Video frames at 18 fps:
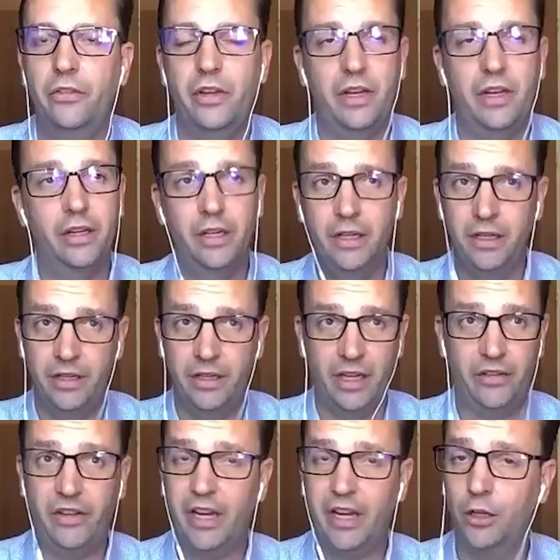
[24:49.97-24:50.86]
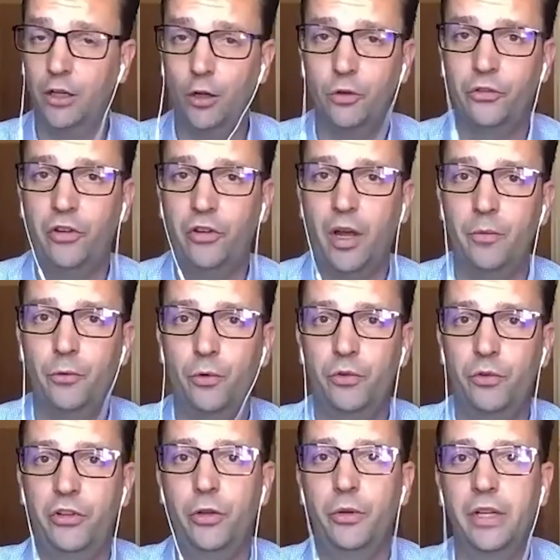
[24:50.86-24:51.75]
They take a long time to
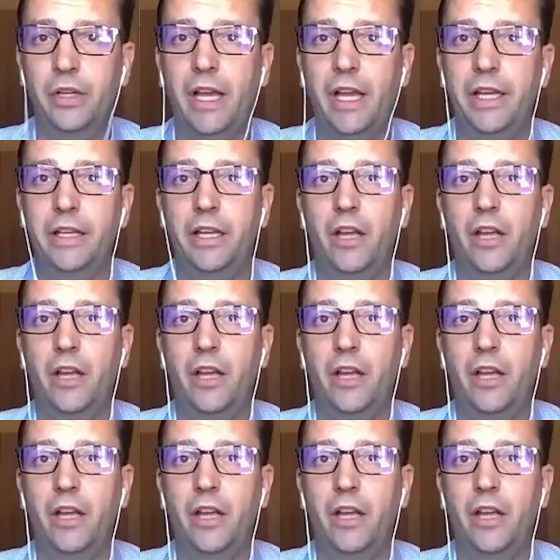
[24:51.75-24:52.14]
adjudicate.